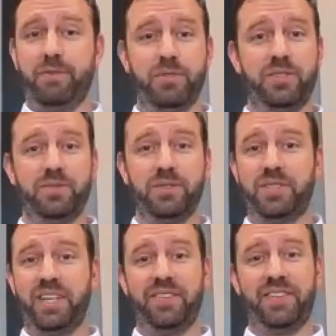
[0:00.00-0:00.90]
we'll
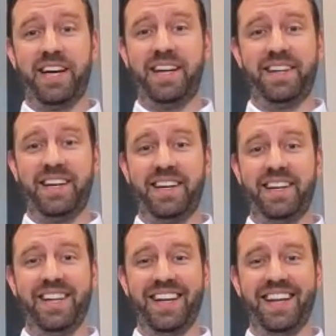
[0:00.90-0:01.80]
see if that
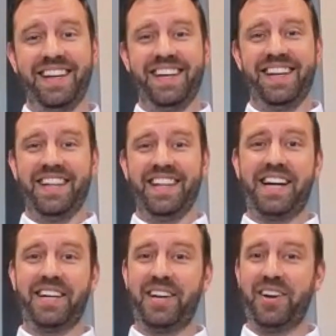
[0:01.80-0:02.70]

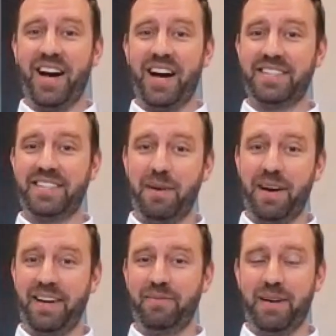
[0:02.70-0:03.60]
lack of curiosity
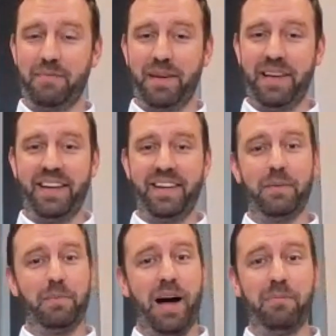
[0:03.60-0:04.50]
might be
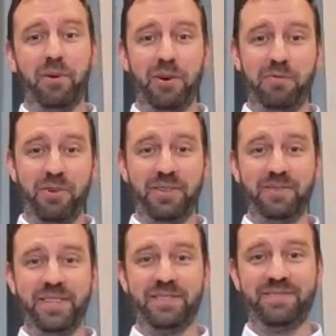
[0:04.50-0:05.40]
a problem going forward.
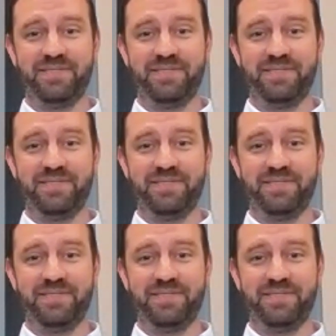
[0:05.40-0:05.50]
But